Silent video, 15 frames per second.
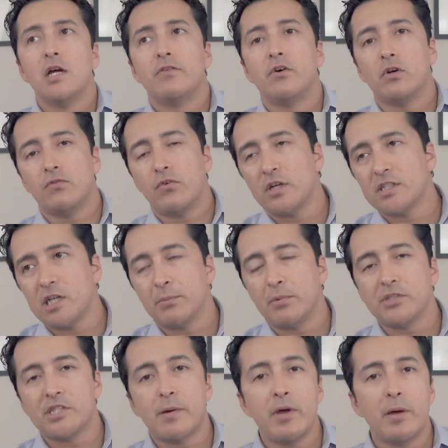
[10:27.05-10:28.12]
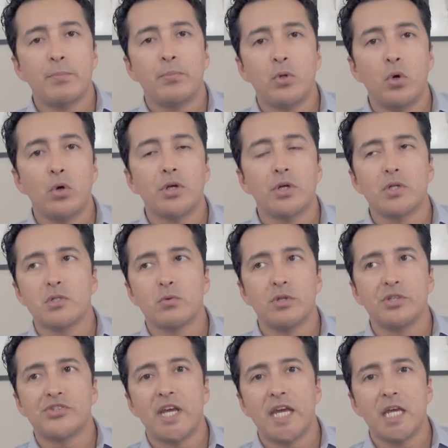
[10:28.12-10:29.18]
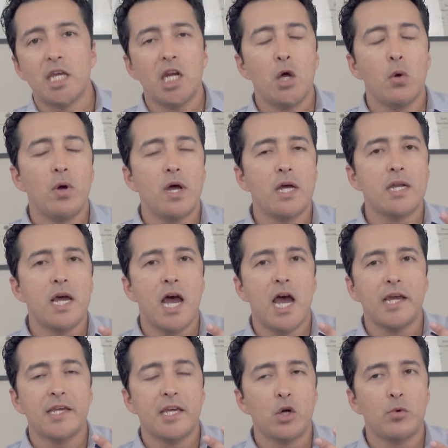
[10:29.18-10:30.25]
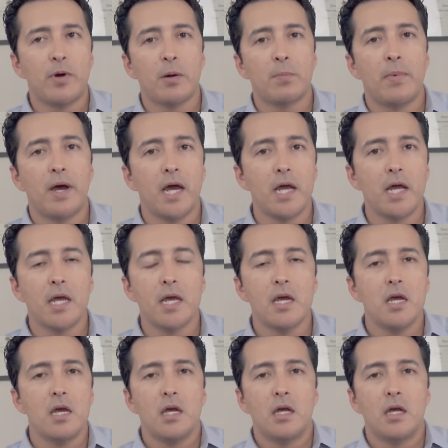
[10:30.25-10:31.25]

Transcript: For example, some employers will say, you know what, I care about my